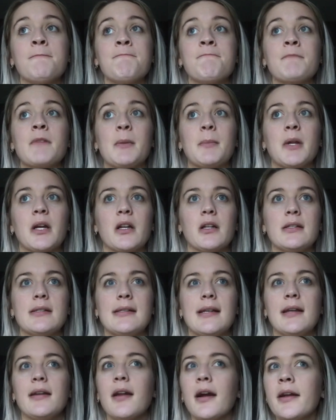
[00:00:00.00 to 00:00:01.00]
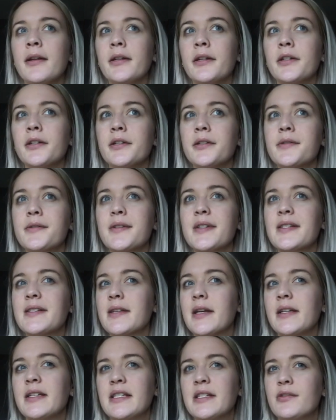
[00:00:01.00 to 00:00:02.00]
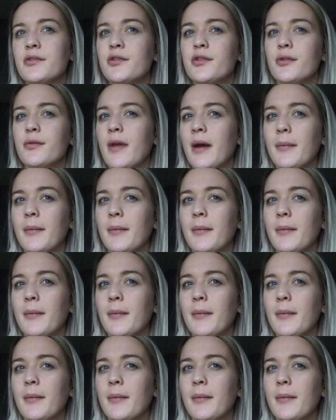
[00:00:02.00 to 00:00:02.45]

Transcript: I'm not gonna say 9 years because I didn't do that